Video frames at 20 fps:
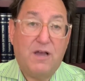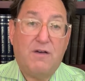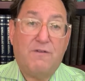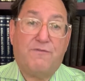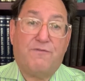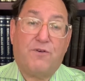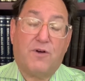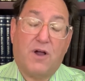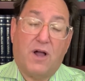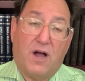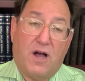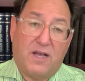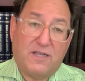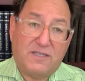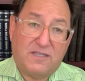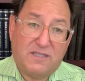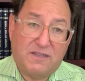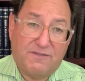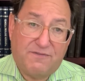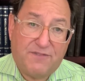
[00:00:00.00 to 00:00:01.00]
for
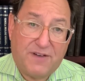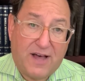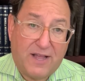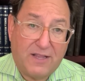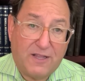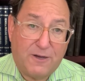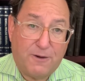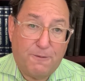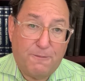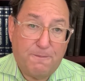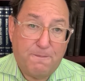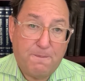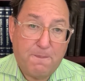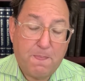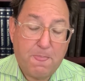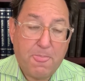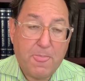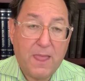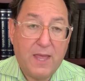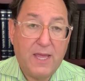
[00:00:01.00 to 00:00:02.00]
us to follow
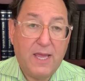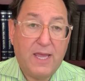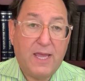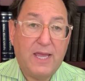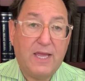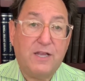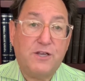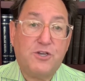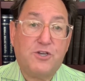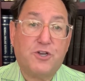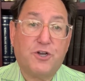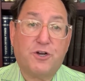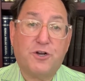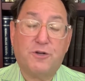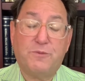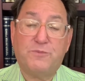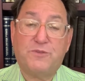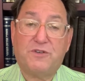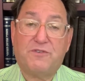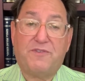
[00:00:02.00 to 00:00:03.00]
in
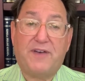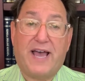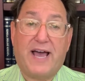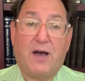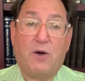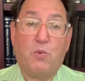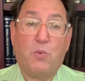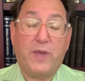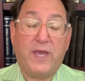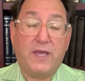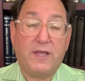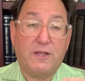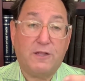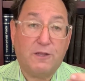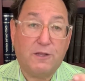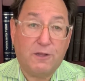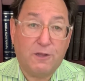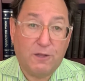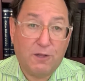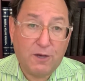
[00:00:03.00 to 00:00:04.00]
terms of how we
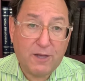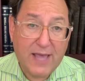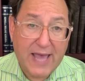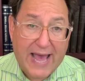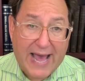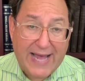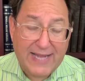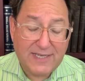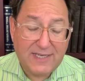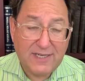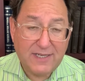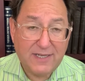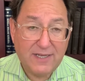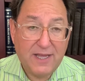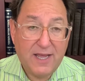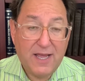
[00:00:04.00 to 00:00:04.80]
look at